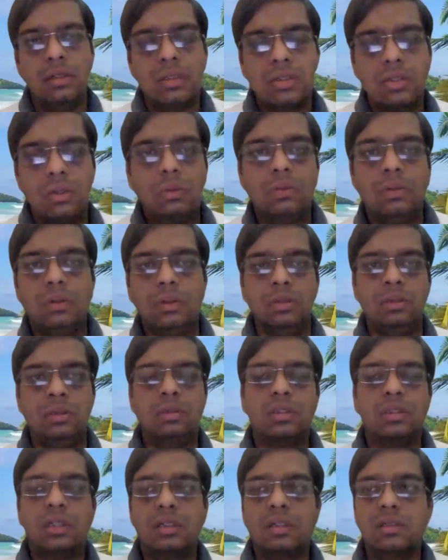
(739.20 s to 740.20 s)
So
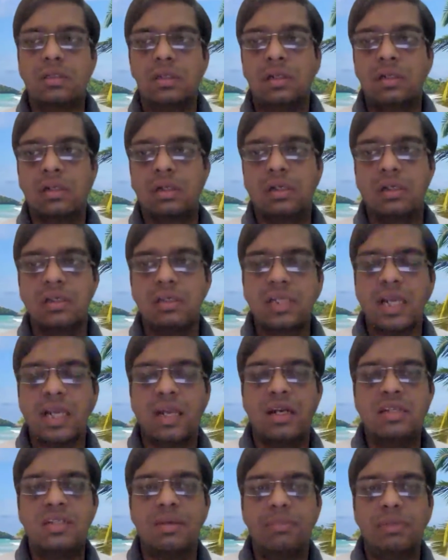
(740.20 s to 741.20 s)
the sign
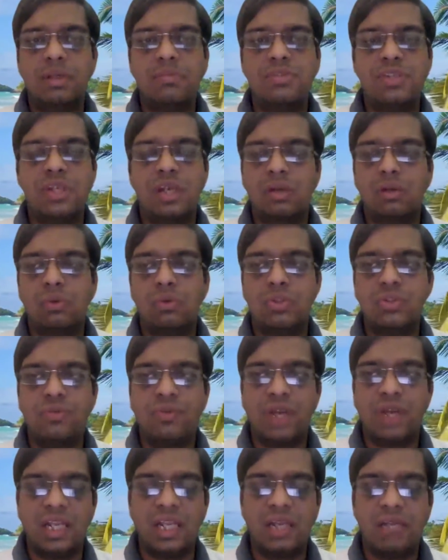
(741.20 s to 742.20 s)
and symptoms includes
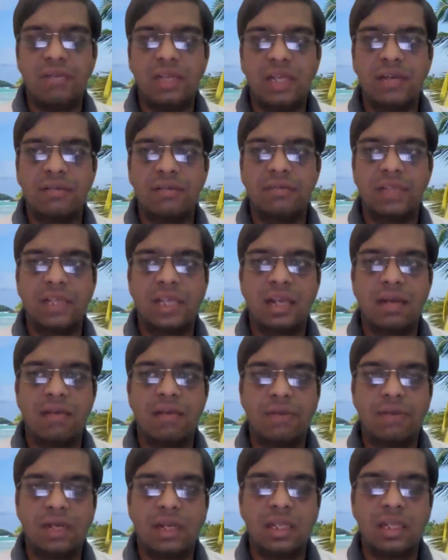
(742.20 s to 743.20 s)
fatigue. We can have
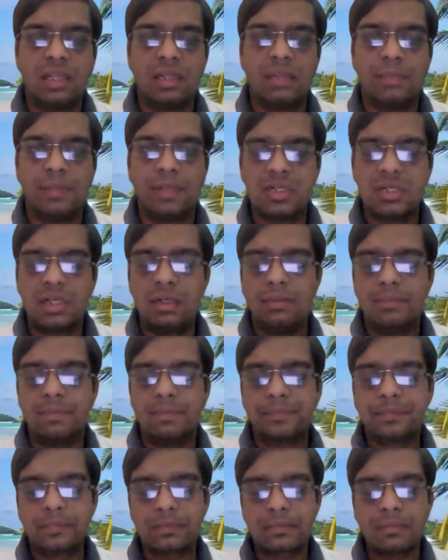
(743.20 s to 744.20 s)
fatigue in the patient.
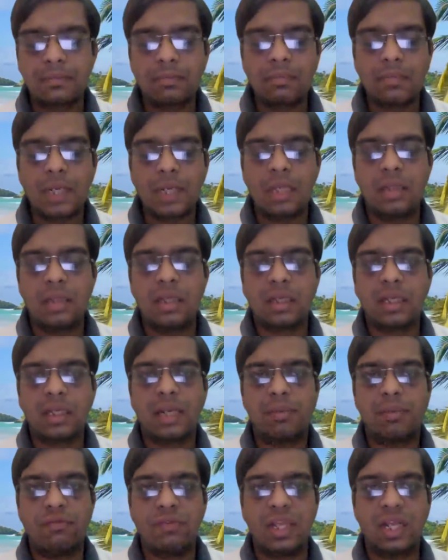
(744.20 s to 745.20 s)
There
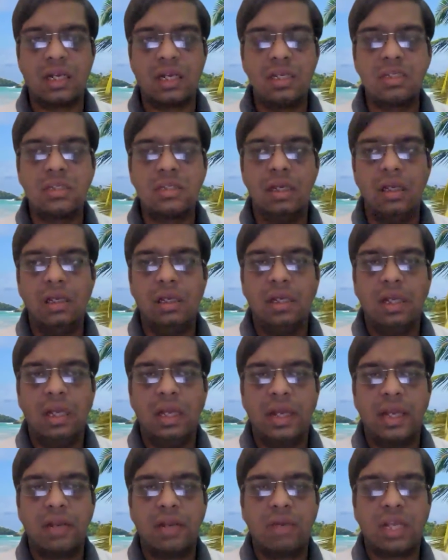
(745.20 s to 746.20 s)
can be weakness,
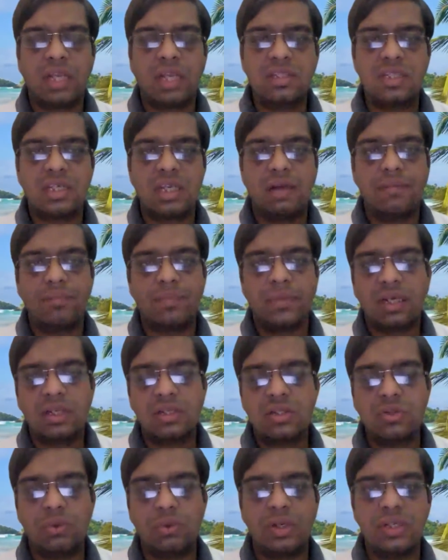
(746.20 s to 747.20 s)
anorexia, that
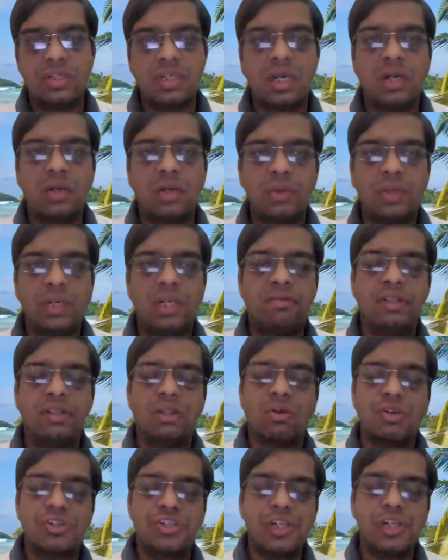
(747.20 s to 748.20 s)
is no desire to eat with
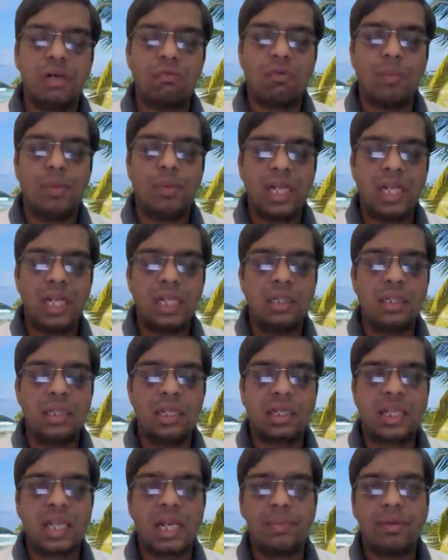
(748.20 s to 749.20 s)
nausea and vomiting.
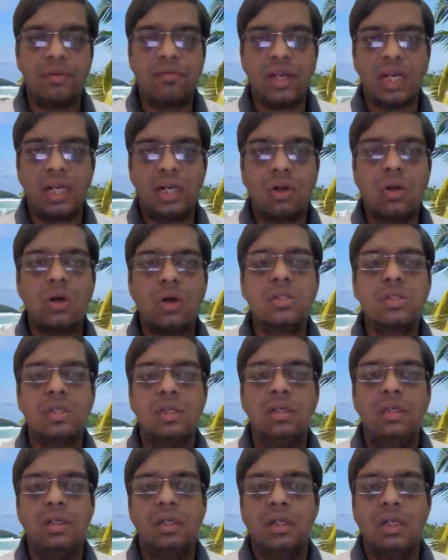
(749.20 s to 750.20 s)
There can be weight loss,
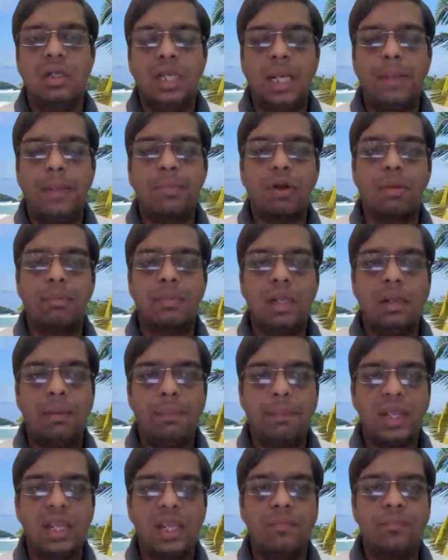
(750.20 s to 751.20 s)
abdominal
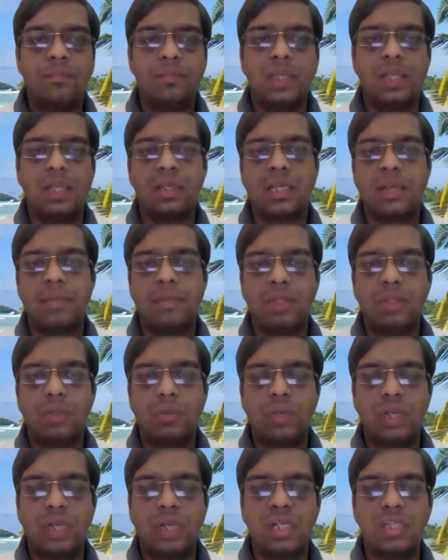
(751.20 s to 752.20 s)
pain. There can be
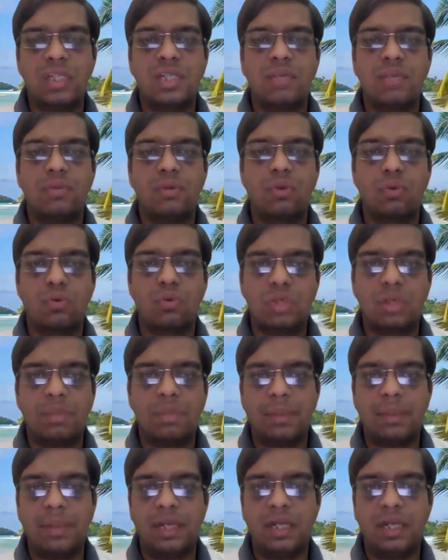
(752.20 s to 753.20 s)
cutaneous and mucosal
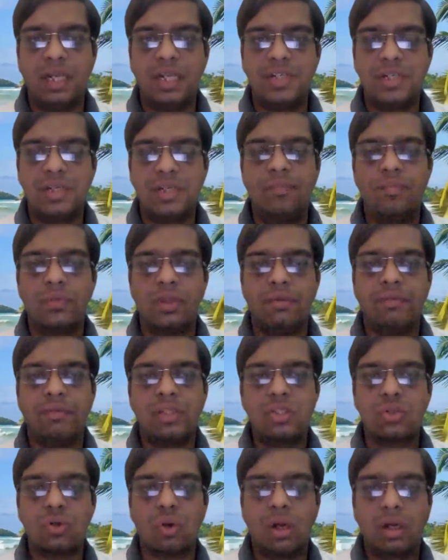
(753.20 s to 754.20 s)
pigmentation
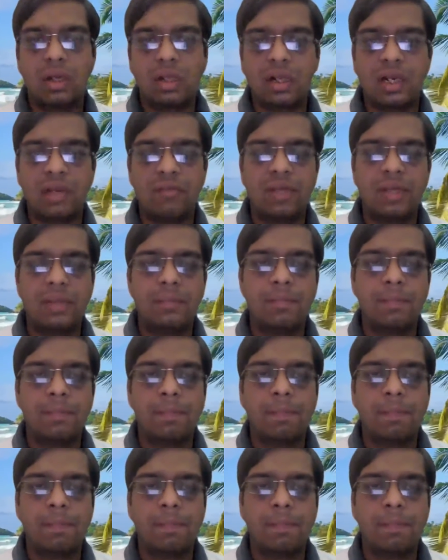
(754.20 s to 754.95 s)
with salt craving.